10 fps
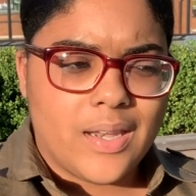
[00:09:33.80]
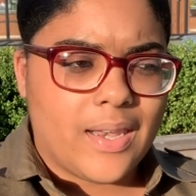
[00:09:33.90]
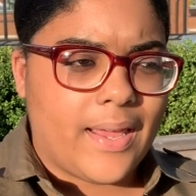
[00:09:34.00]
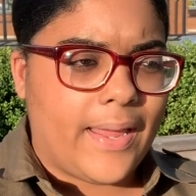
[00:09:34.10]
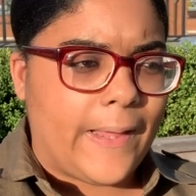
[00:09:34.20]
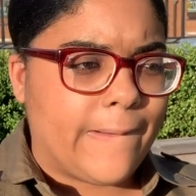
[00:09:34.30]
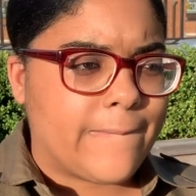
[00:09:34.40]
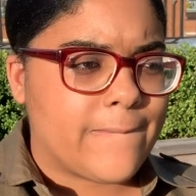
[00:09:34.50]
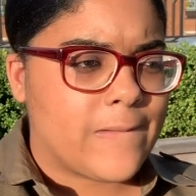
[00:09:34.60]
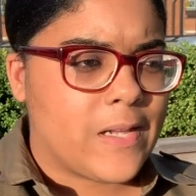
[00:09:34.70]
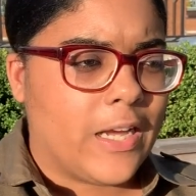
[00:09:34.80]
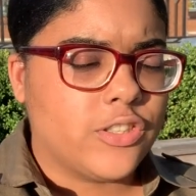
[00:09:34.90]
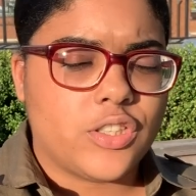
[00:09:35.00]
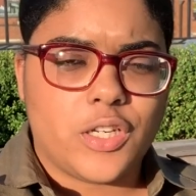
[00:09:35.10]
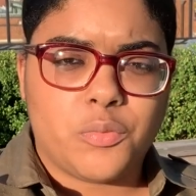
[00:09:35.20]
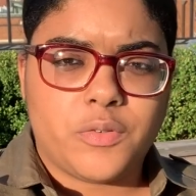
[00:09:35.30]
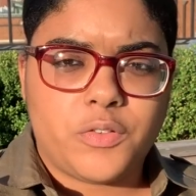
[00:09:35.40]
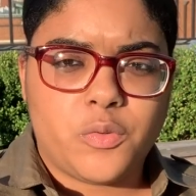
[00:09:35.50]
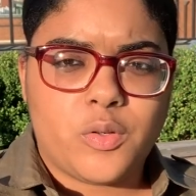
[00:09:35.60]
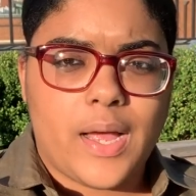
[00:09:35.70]
Like, I shared with
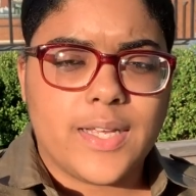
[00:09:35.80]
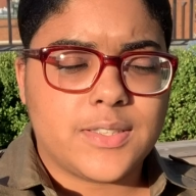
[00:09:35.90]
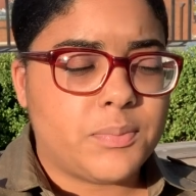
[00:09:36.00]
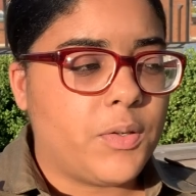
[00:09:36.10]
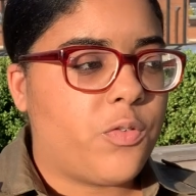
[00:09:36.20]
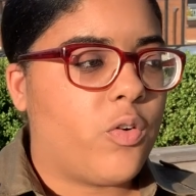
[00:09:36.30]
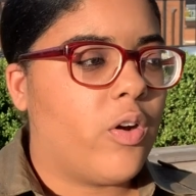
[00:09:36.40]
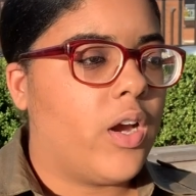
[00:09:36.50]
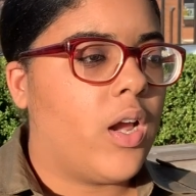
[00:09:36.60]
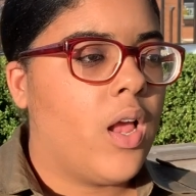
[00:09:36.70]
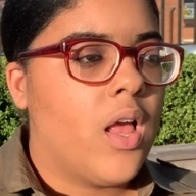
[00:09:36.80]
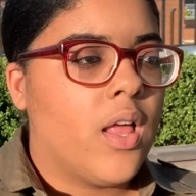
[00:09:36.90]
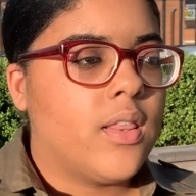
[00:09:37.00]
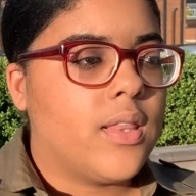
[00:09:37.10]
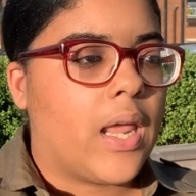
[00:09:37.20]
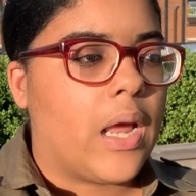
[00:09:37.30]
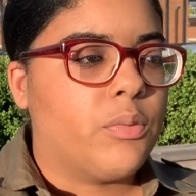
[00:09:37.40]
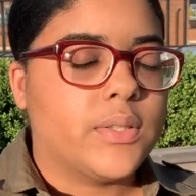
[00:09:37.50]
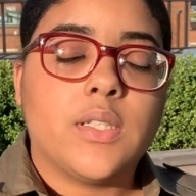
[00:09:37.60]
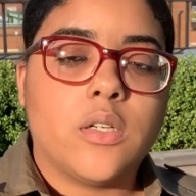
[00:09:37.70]
you guys before that I
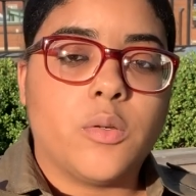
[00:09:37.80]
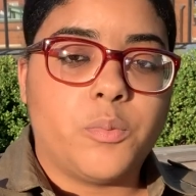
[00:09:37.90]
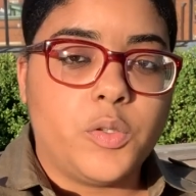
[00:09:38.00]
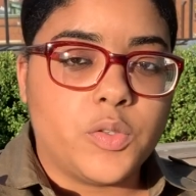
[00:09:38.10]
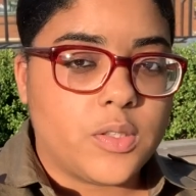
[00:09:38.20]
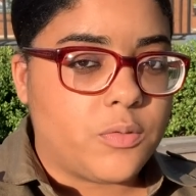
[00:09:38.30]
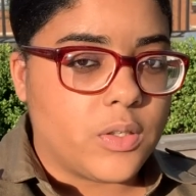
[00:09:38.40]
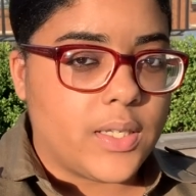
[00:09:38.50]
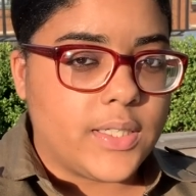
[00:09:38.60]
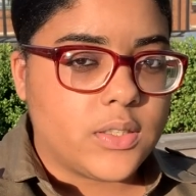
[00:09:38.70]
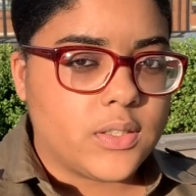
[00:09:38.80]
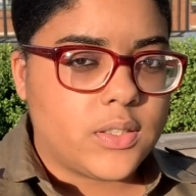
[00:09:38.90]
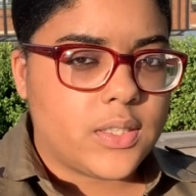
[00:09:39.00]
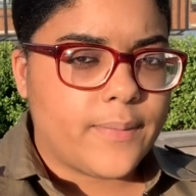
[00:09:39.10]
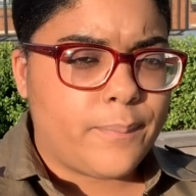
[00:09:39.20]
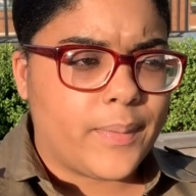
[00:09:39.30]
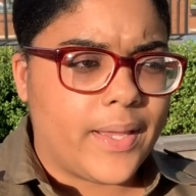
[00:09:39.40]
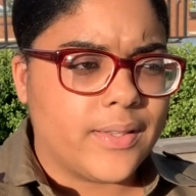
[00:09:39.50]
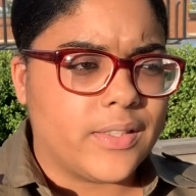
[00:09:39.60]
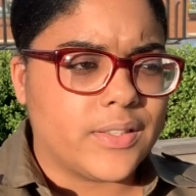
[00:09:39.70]
was in an abusive relationship,
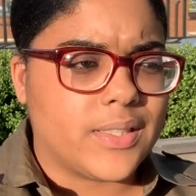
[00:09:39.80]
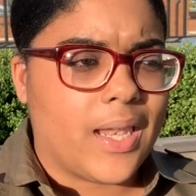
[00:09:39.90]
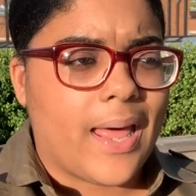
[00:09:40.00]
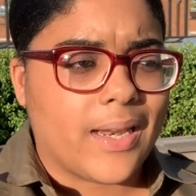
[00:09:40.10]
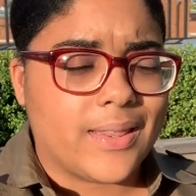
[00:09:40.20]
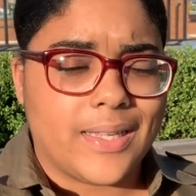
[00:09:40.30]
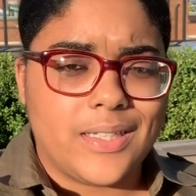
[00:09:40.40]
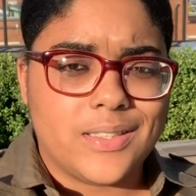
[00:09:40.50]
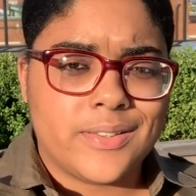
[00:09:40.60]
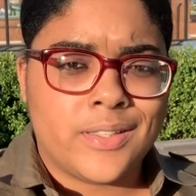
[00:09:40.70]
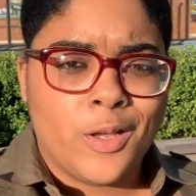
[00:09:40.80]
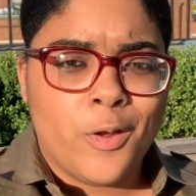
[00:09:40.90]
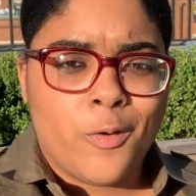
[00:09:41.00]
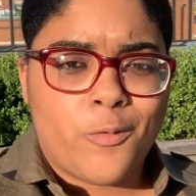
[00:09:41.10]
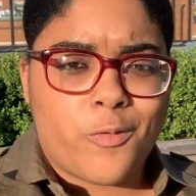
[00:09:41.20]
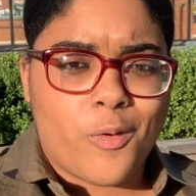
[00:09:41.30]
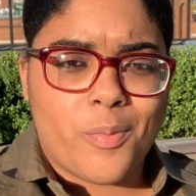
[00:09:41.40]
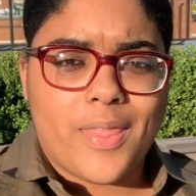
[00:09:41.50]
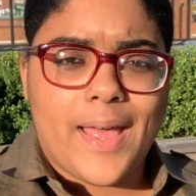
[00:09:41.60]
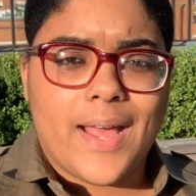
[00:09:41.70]
and there's a lot of things
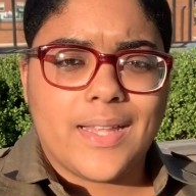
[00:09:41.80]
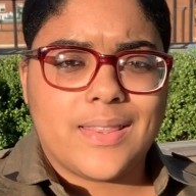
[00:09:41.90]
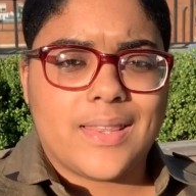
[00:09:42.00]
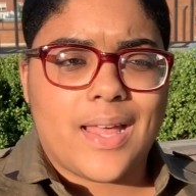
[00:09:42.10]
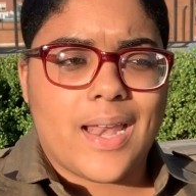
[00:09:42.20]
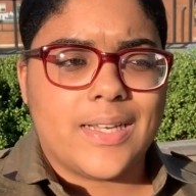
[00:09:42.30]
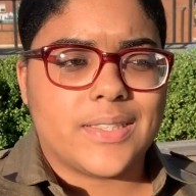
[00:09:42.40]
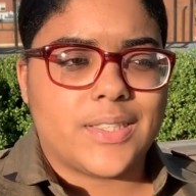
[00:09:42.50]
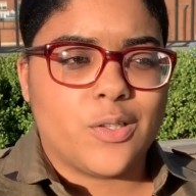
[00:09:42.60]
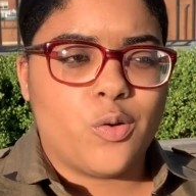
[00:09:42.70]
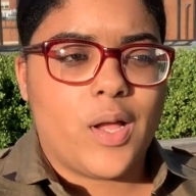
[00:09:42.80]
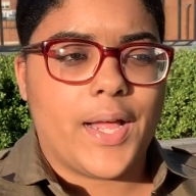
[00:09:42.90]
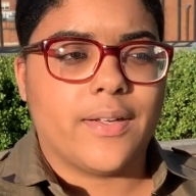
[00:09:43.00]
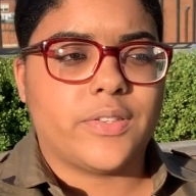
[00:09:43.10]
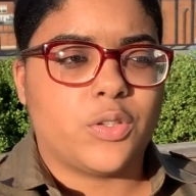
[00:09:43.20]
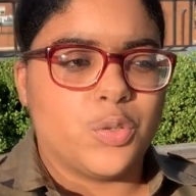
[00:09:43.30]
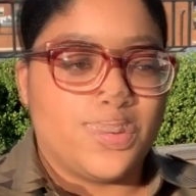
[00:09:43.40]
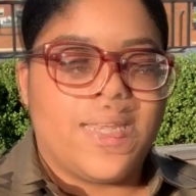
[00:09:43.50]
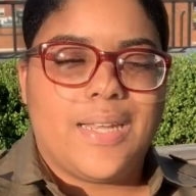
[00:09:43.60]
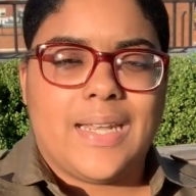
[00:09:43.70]
from that that I still have
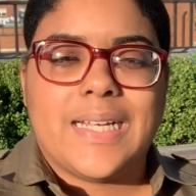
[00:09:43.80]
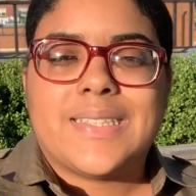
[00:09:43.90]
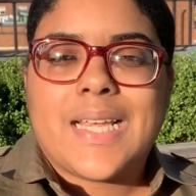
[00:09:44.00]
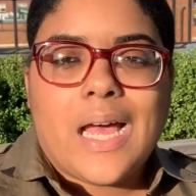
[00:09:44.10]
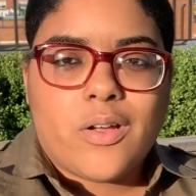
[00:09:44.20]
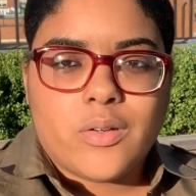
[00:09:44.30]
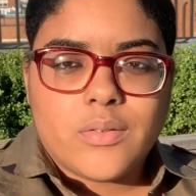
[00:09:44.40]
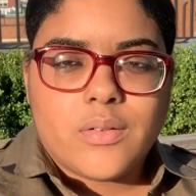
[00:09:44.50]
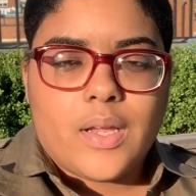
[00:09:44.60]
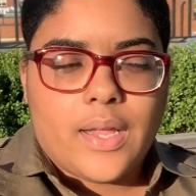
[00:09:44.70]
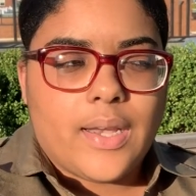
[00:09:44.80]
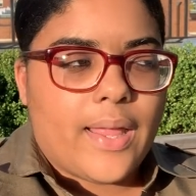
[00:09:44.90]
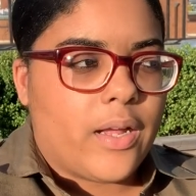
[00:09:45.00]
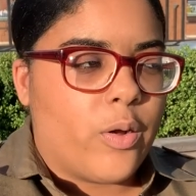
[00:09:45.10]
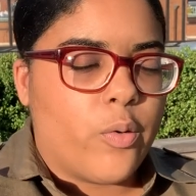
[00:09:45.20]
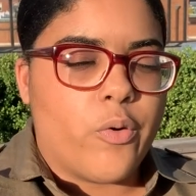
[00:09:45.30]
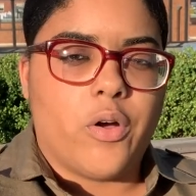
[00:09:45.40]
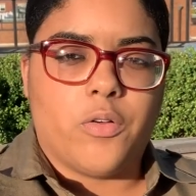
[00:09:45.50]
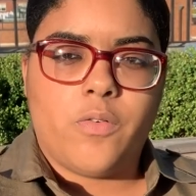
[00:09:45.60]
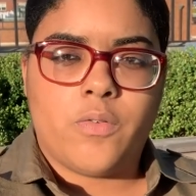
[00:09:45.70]
to let out and let go
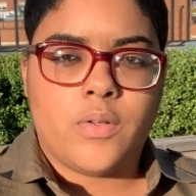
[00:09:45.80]
of.